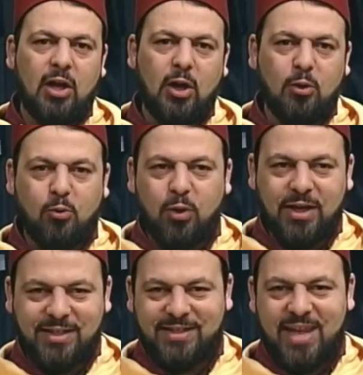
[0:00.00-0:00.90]

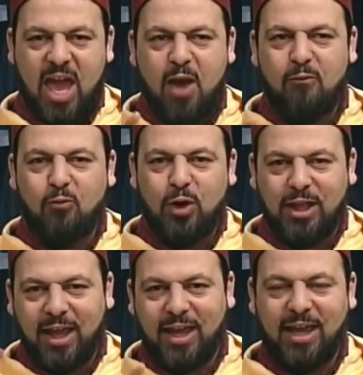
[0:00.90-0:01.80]
increase every
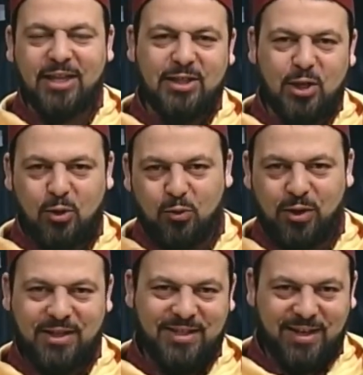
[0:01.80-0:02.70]
day it's
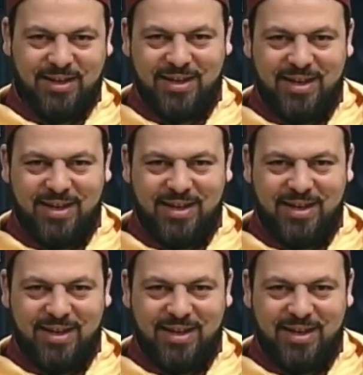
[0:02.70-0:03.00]
increasing